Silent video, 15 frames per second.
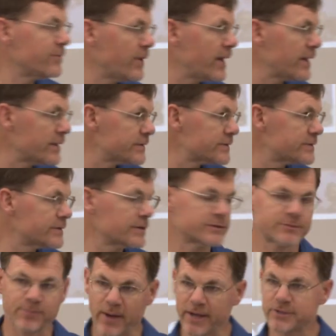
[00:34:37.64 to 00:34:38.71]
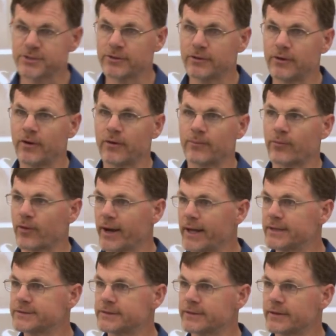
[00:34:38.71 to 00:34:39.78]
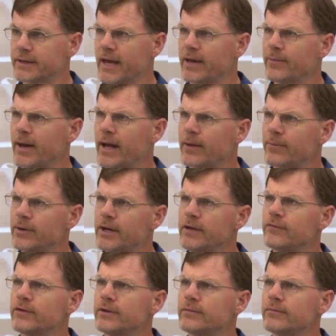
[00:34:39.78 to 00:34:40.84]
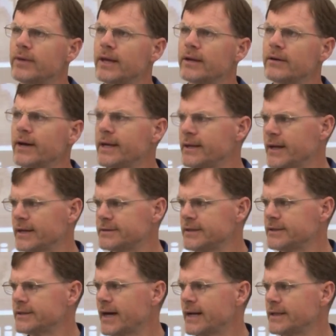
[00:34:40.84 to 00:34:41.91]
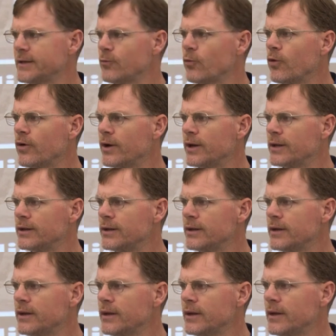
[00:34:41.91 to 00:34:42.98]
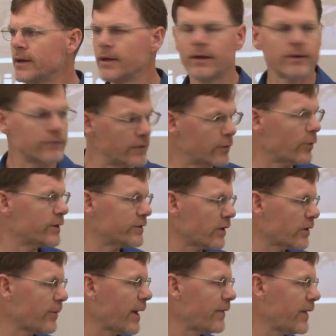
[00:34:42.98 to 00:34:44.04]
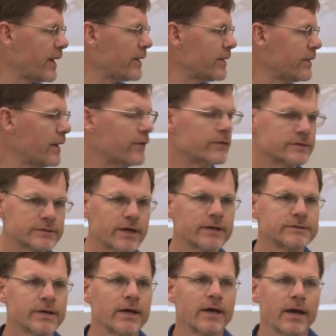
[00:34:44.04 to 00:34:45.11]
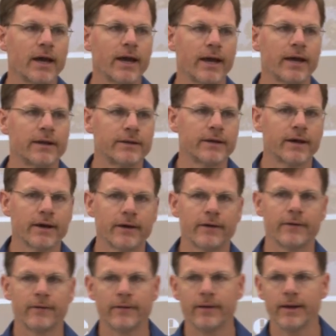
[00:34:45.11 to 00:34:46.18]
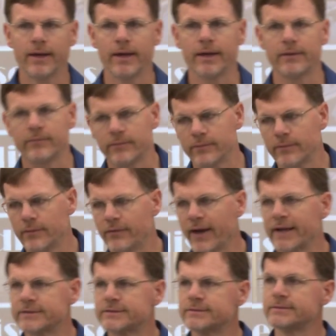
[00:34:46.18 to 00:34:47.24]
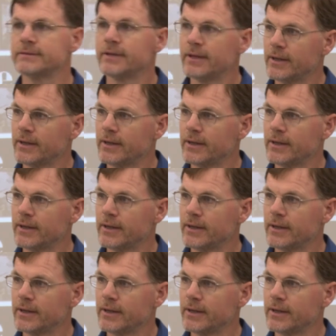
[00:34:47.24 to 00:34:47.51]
minutes special on Branson that came out, I believe, in, in late nineteen ninety-one. Did we talk about that in, in this class? And, uh, and that's